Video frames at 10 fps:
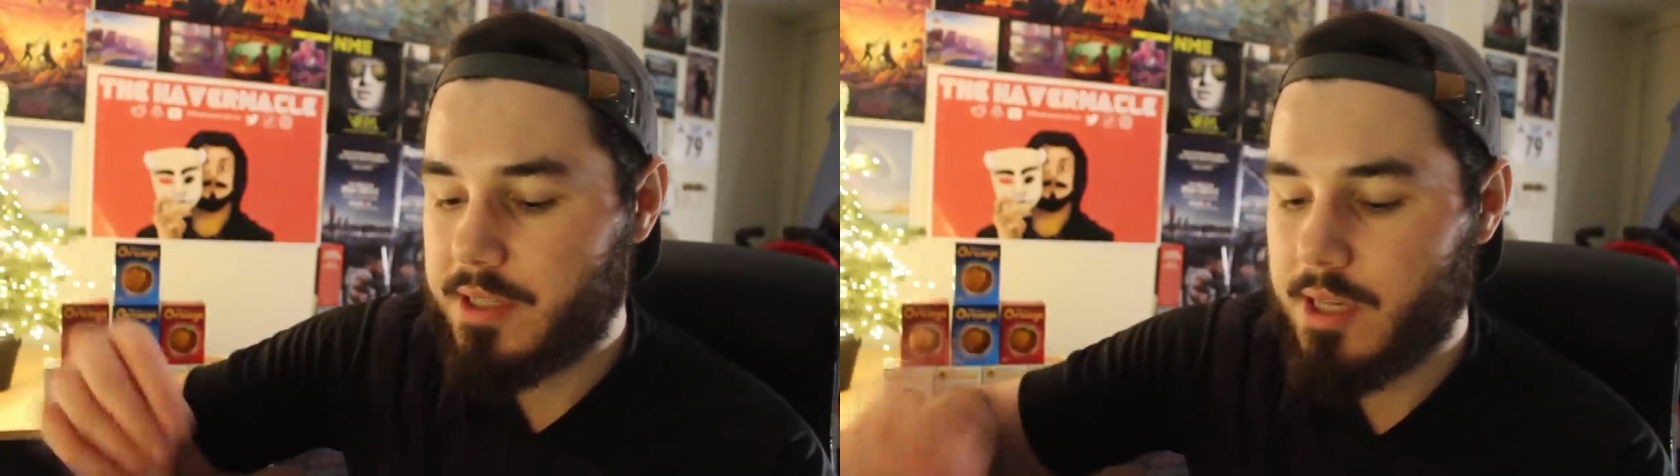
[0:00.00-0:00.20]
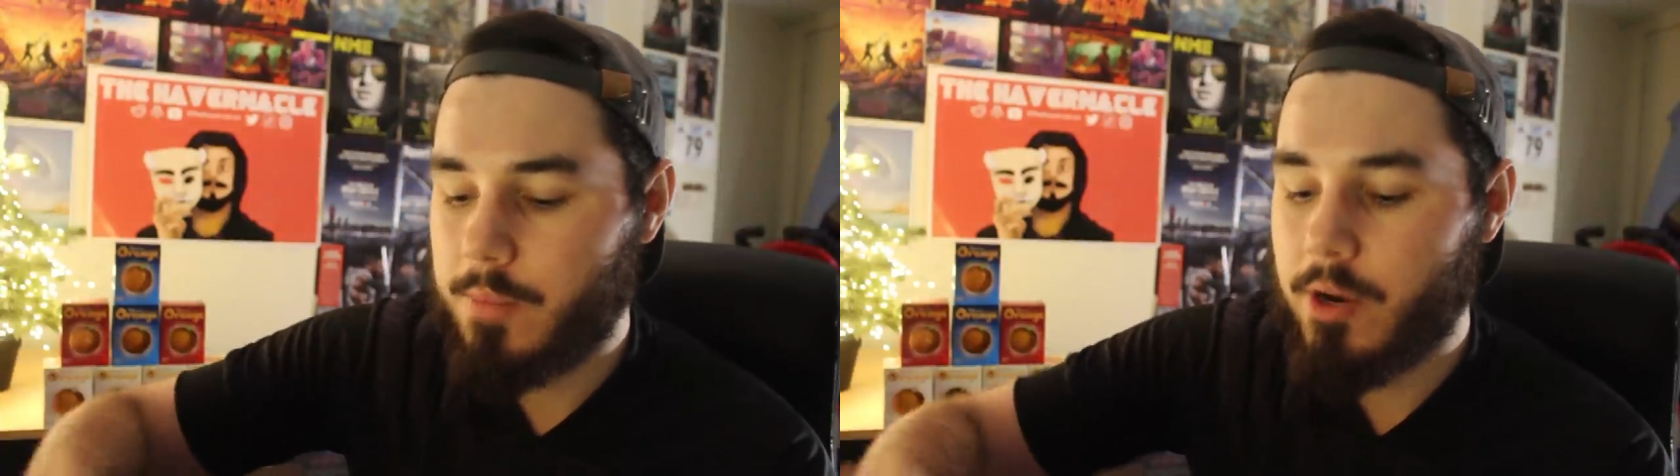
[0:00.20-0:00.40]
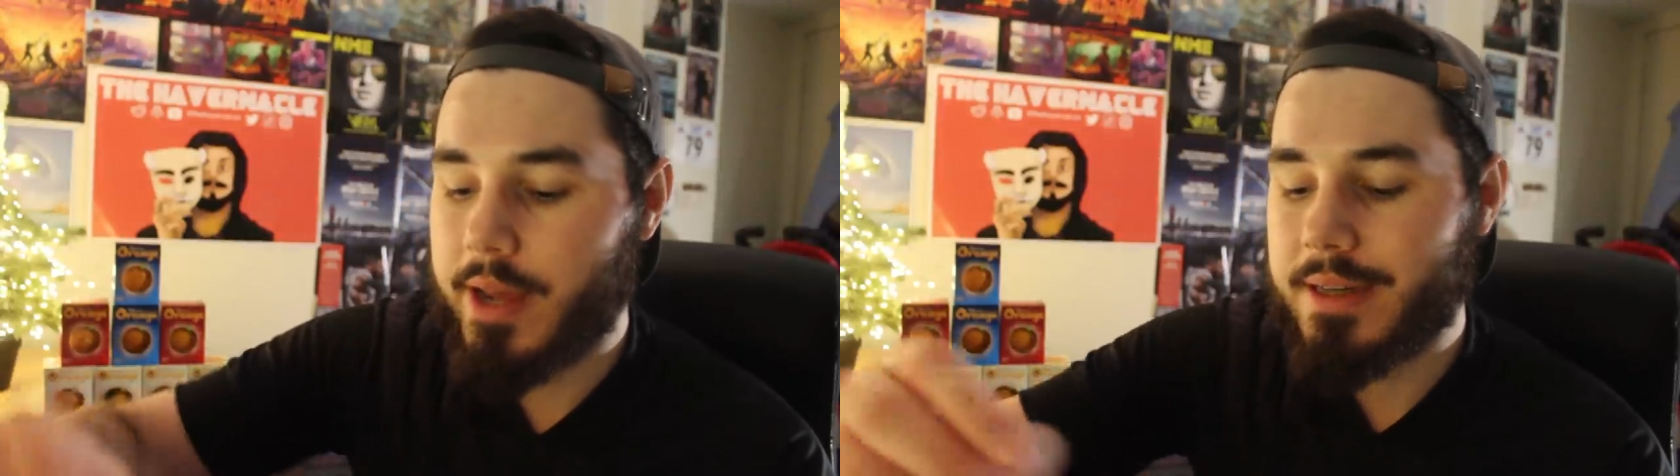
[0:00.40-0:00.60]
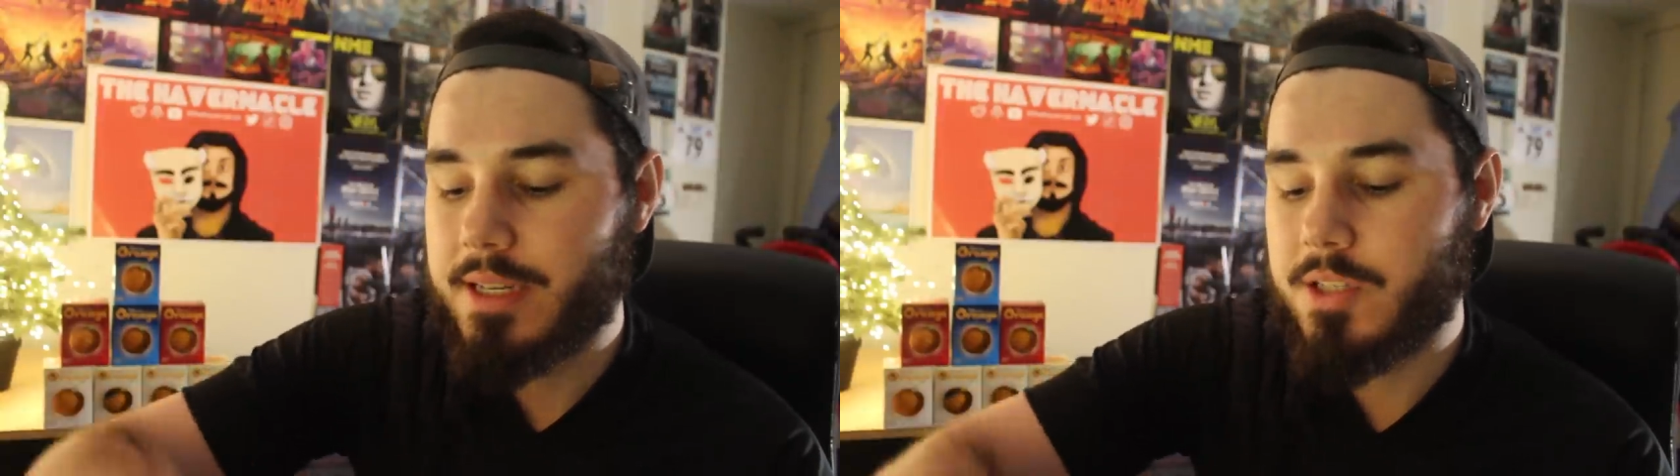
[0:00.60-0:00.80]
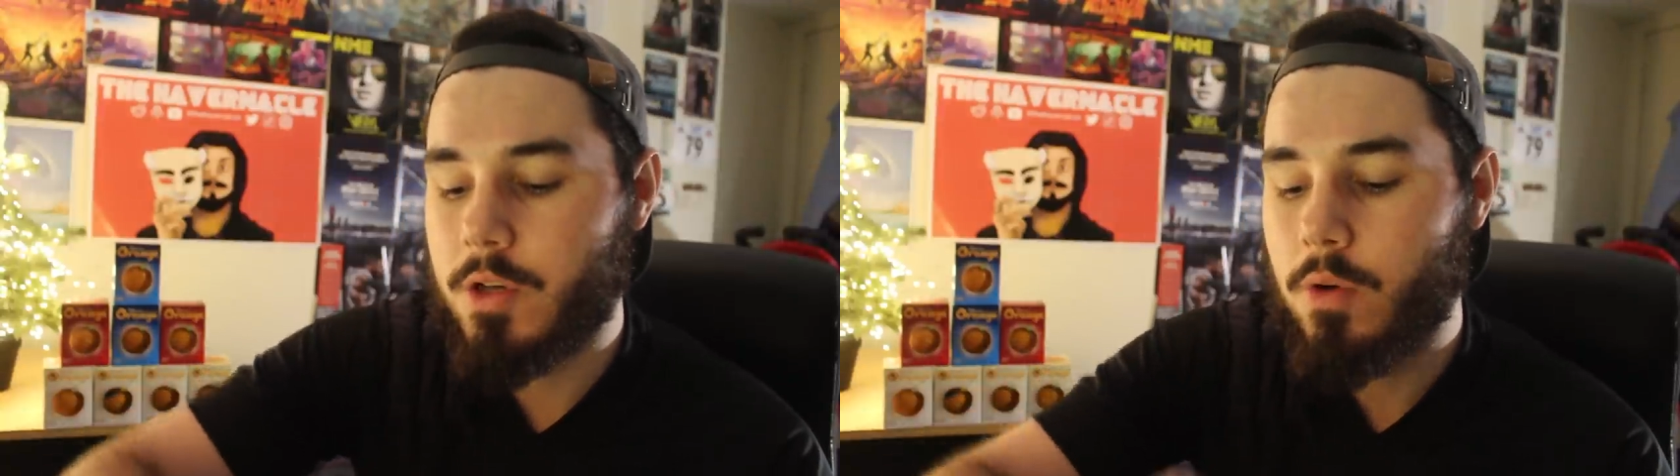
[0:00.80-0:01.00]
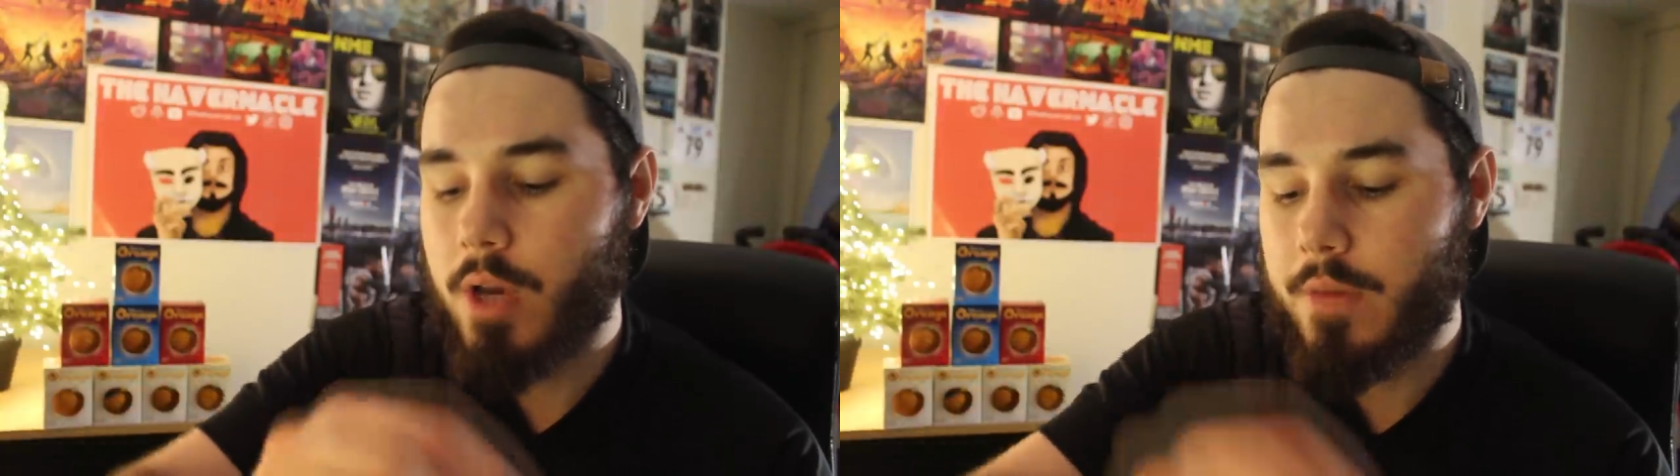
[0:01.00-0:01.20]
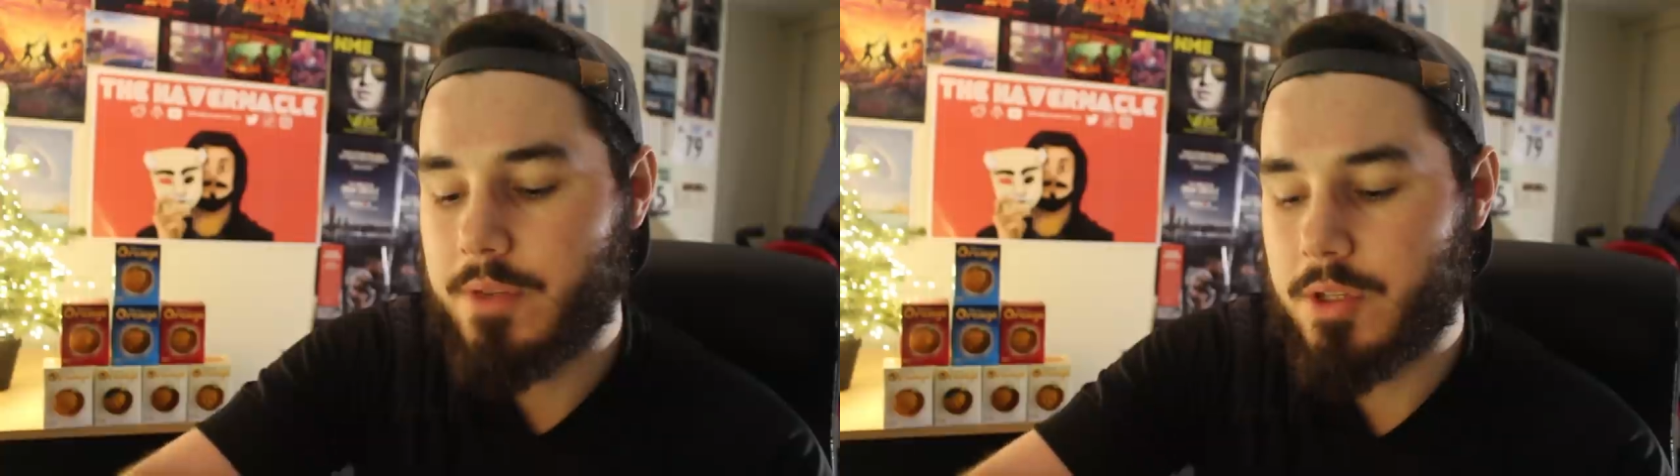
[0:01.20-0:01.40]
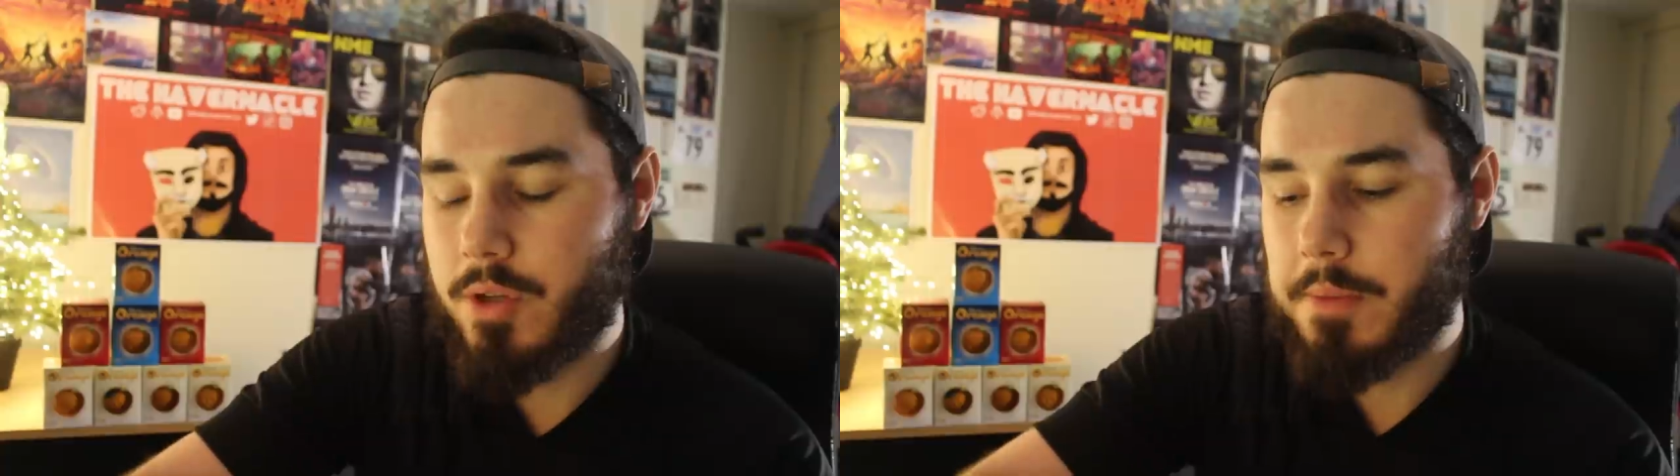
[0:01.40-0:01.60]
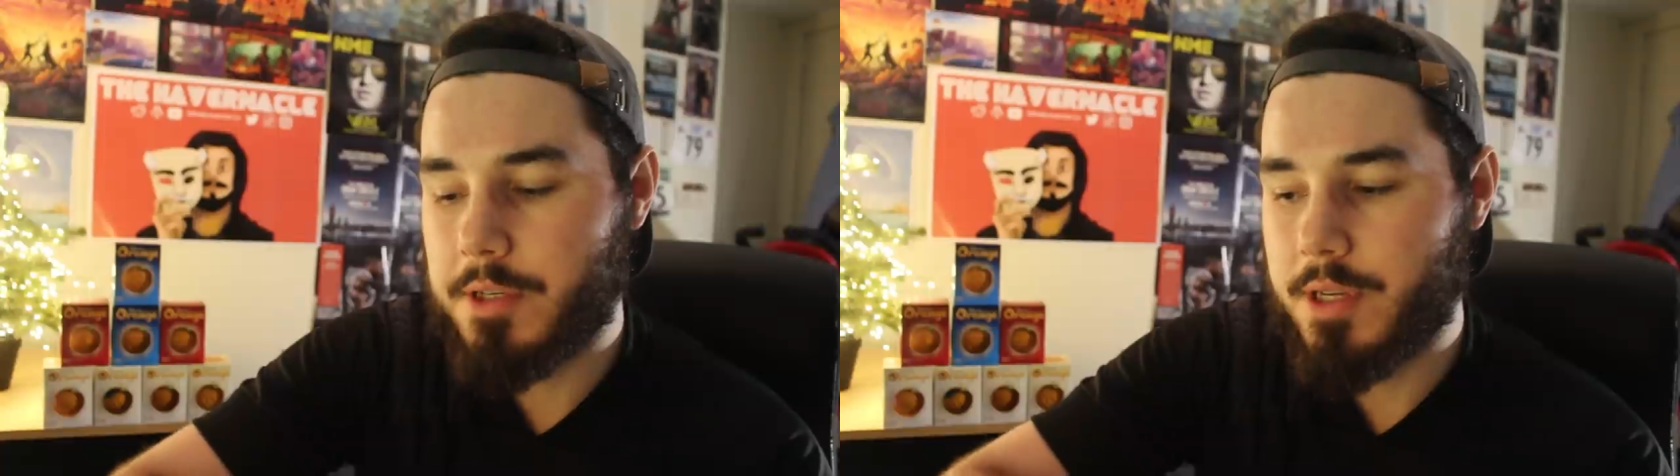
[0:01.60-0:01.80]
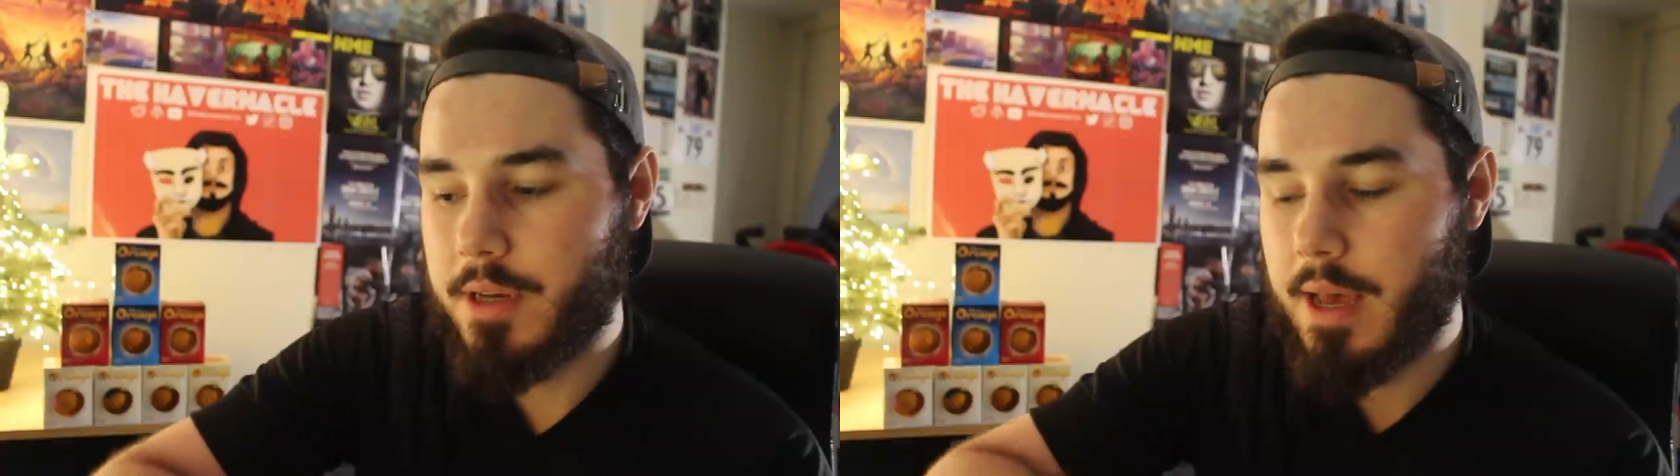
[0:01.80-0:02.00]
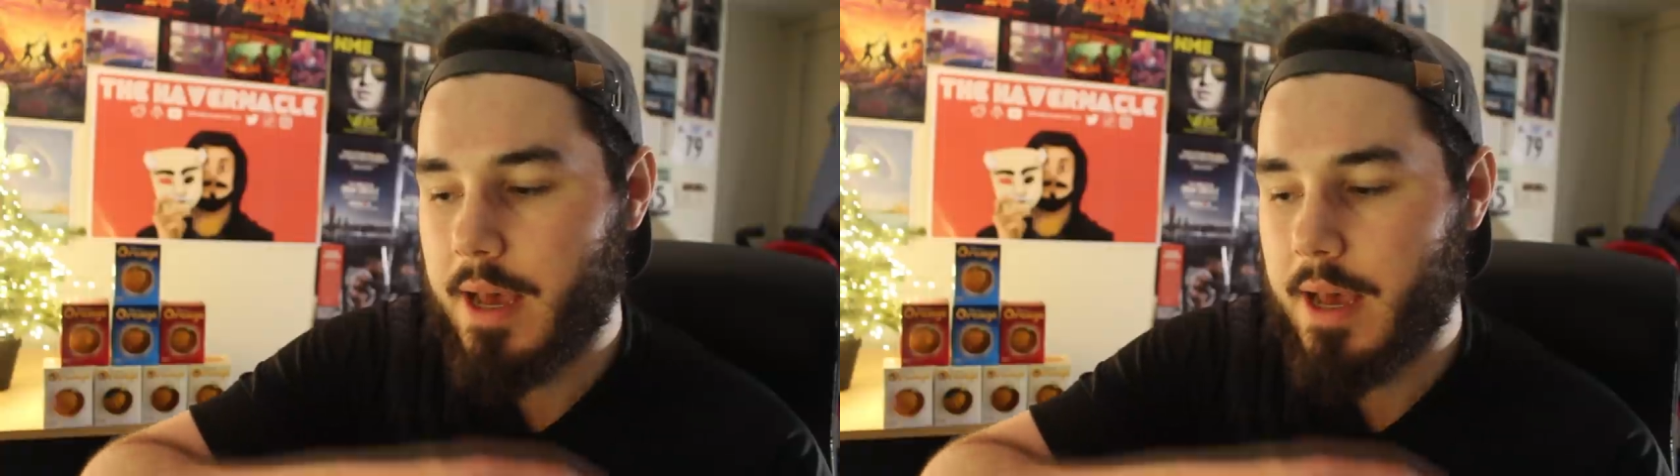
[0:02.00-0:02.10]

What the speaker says: subreddit and Discord in the description.